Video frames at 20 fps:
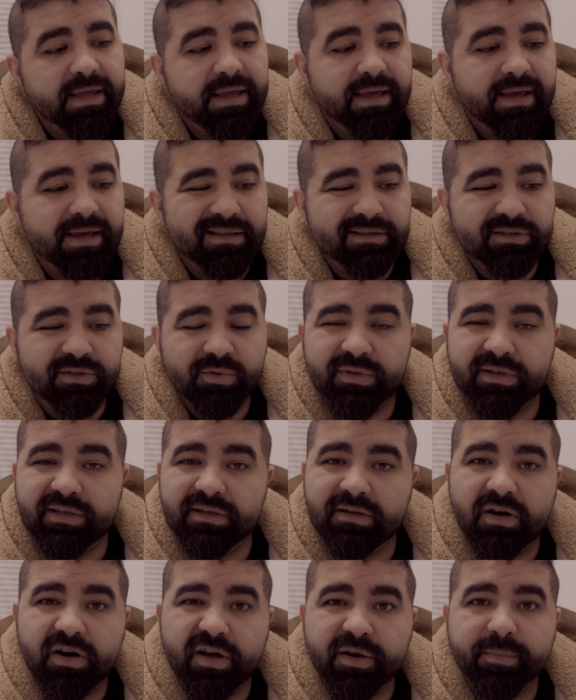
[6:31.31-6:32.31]
and doing it
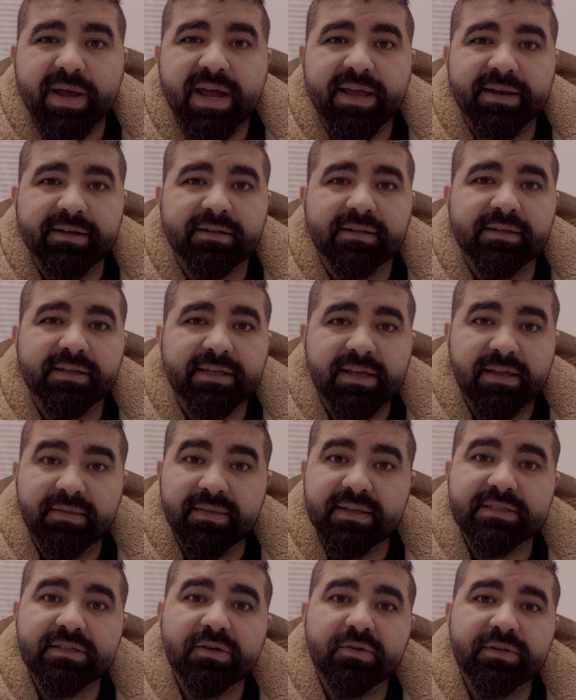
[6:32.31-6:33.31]
automatically in the
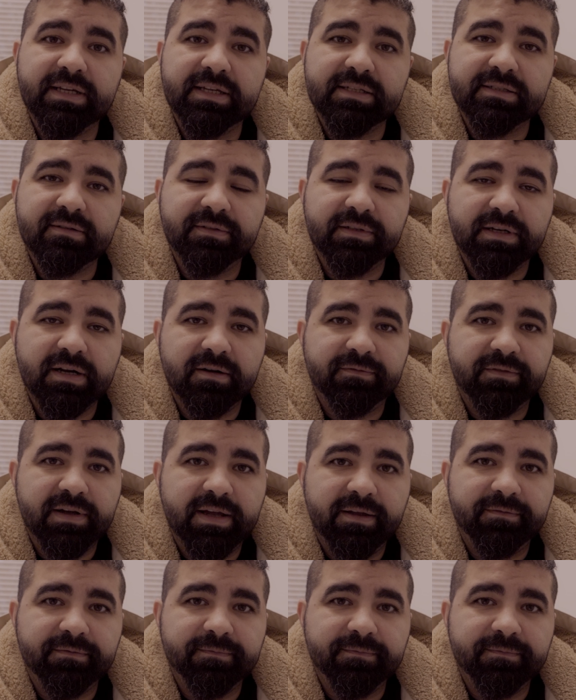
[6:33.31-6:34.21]
Sony A7RV.